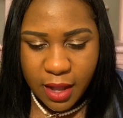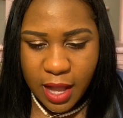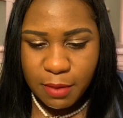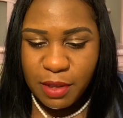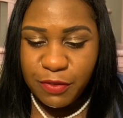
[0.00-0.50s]

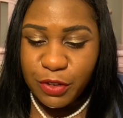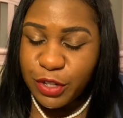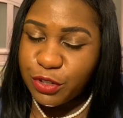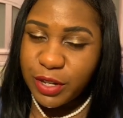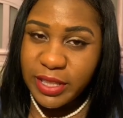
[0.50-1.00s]
If you
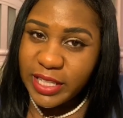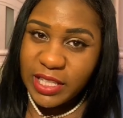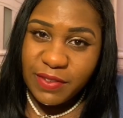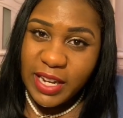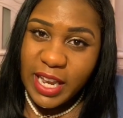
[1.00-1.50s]
enjoyed
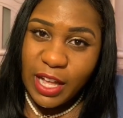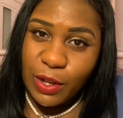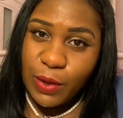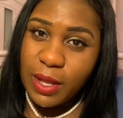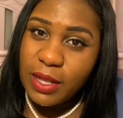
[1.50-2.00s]
this
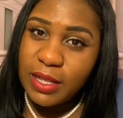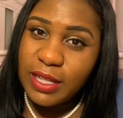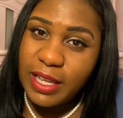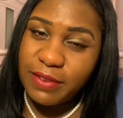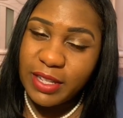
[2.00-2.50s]
video,
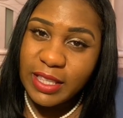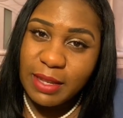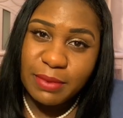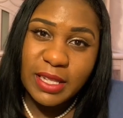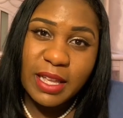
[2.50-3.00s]
give it a
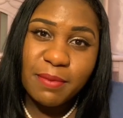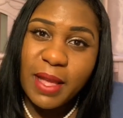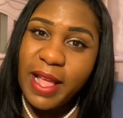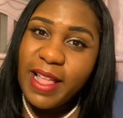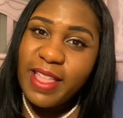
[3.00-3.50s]
thumbs up.
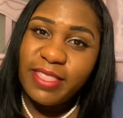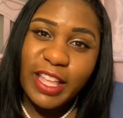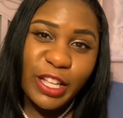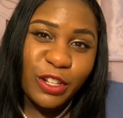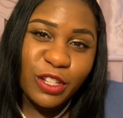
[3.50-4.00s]

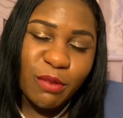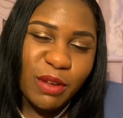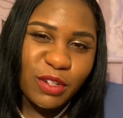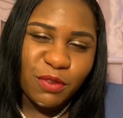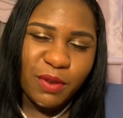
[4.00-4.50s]
Thank you so
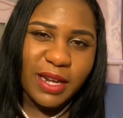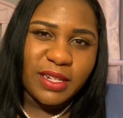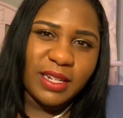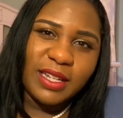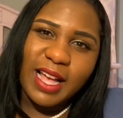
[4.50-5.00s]
much for
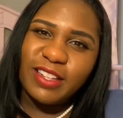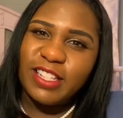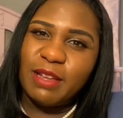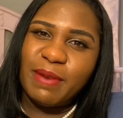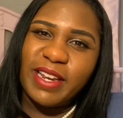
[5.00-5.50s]
watching. I'll
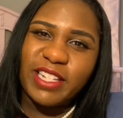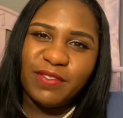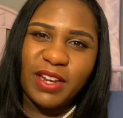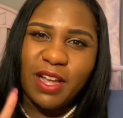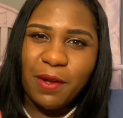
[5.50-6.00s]
see you in my next
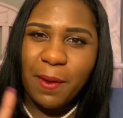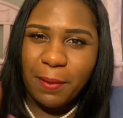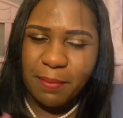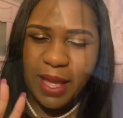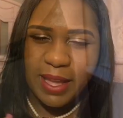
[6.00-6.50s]
video.
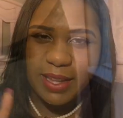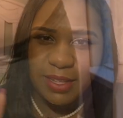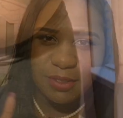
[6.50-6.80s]
Bye.